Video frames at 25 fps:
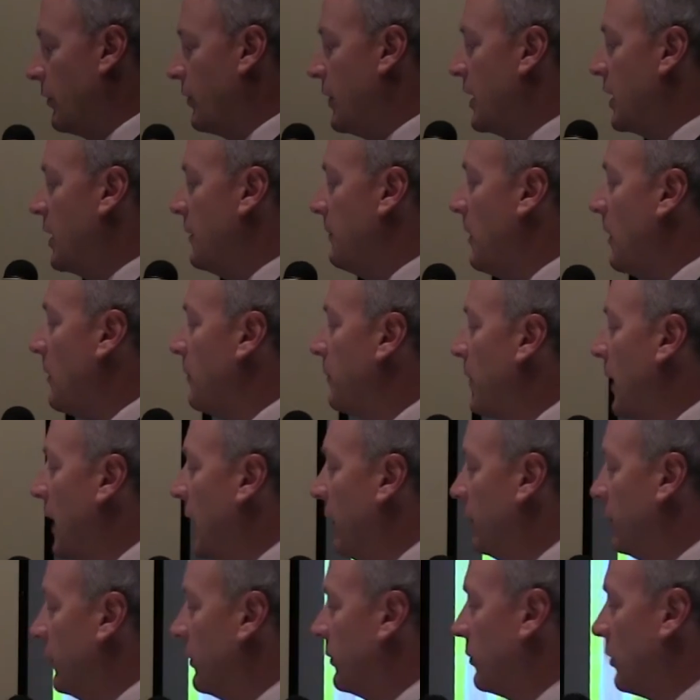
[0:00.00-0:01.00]
Think about
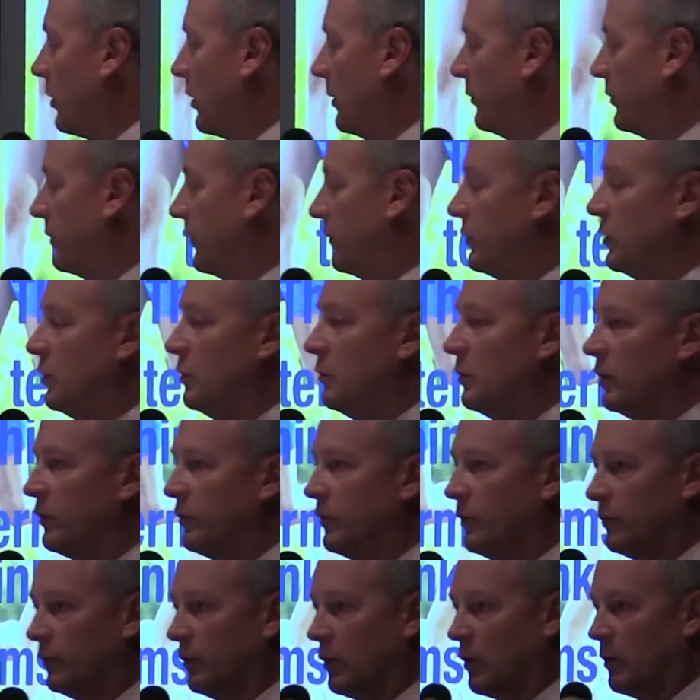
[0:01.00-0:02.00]
pace in terms of
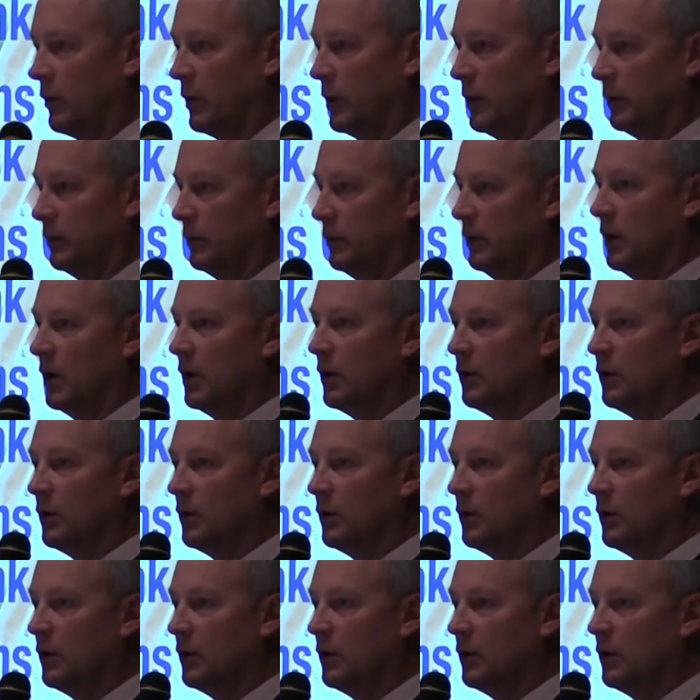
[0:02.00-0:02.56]
units of learning,